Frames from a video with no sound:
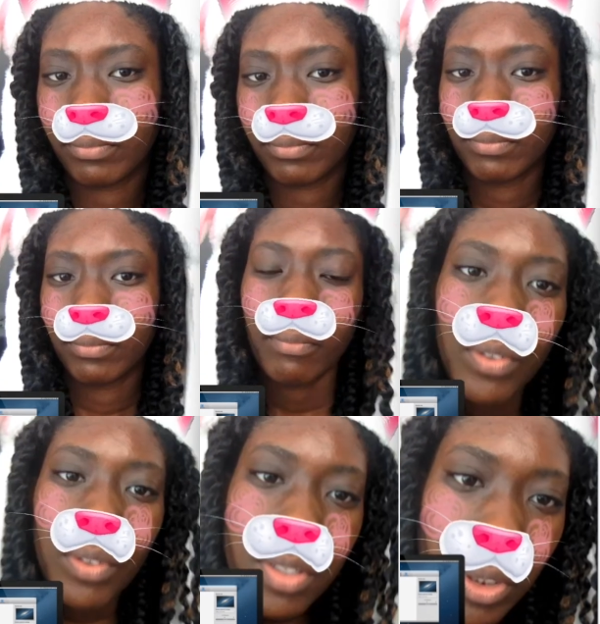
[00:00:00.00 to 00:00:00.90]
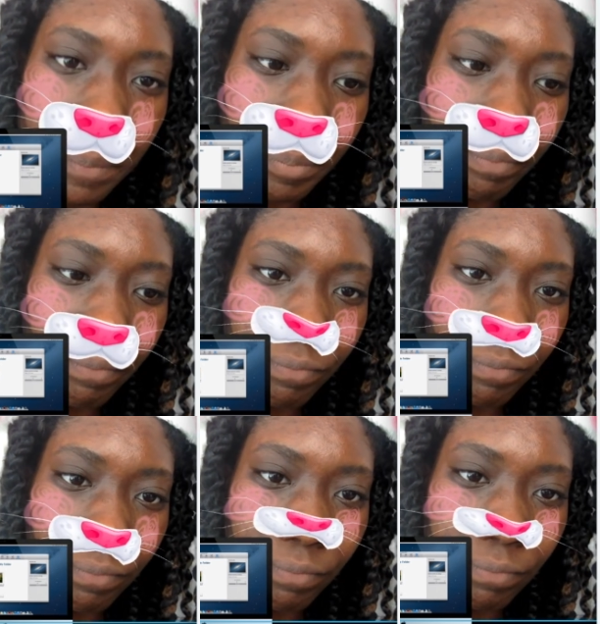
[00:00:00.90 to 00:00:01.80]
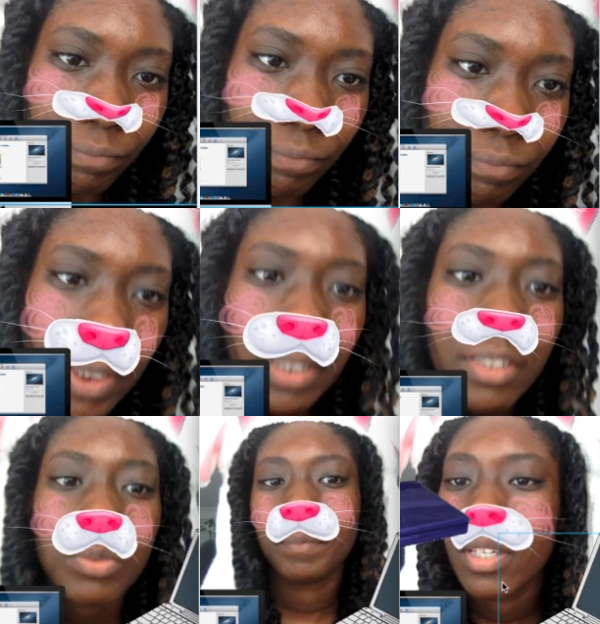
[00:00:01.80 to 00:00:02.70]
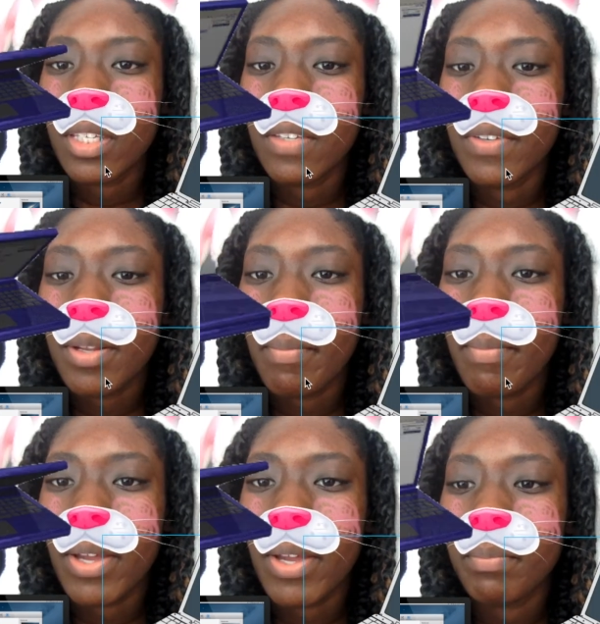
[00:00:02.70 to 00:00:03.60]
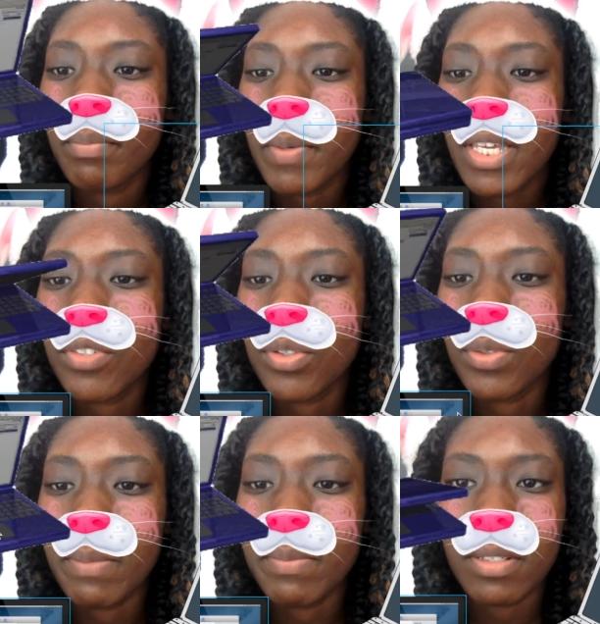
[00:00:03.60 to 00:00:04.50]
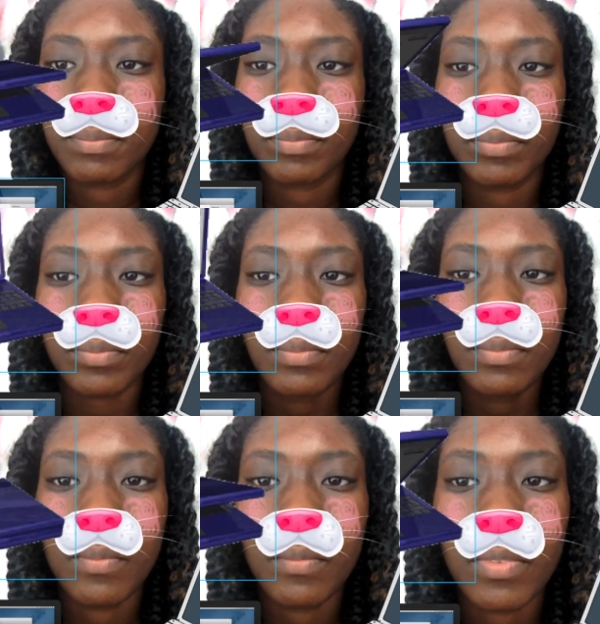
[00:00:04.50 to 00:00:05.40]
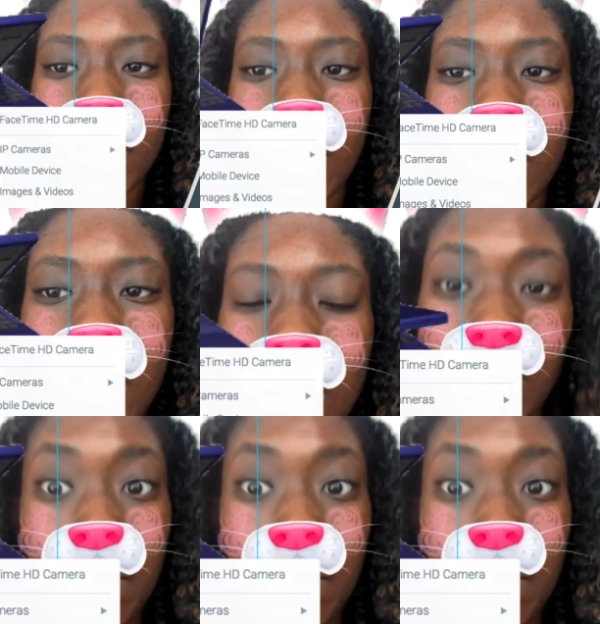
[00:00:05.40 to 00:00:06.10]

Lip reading: what is this one? Oh, sorry. Better. We don't have two laptops. Laptop.